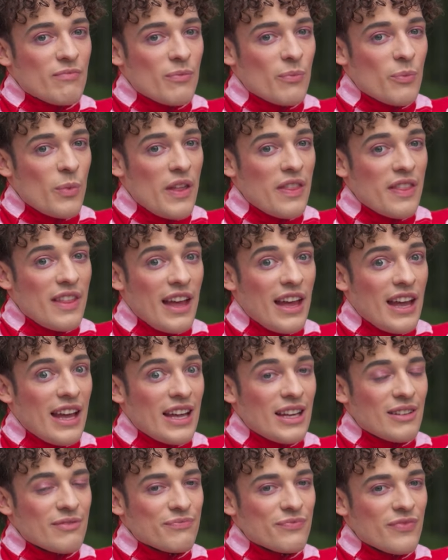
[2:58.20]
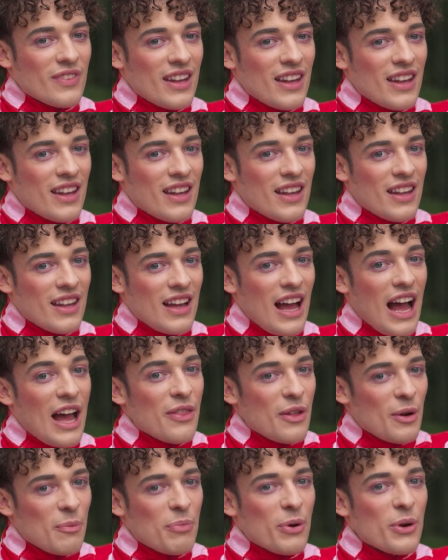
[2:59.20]
when they
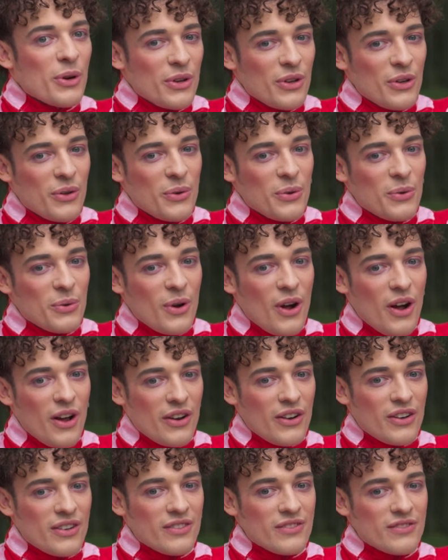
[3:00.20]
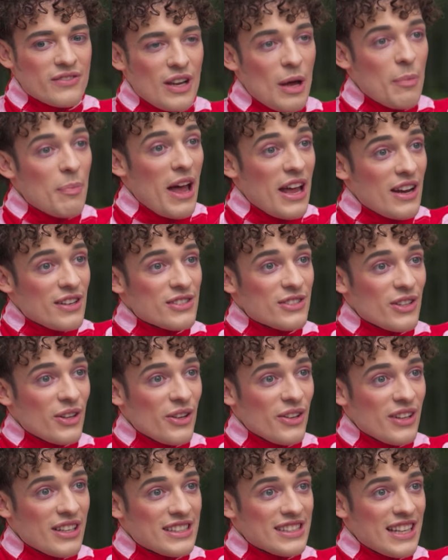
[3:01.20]
either put you on a
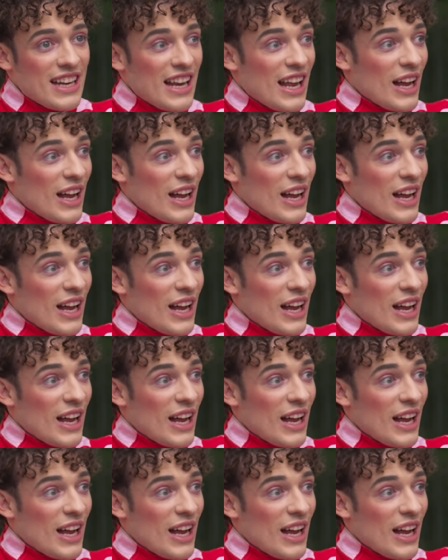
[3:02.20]
pedestal and say,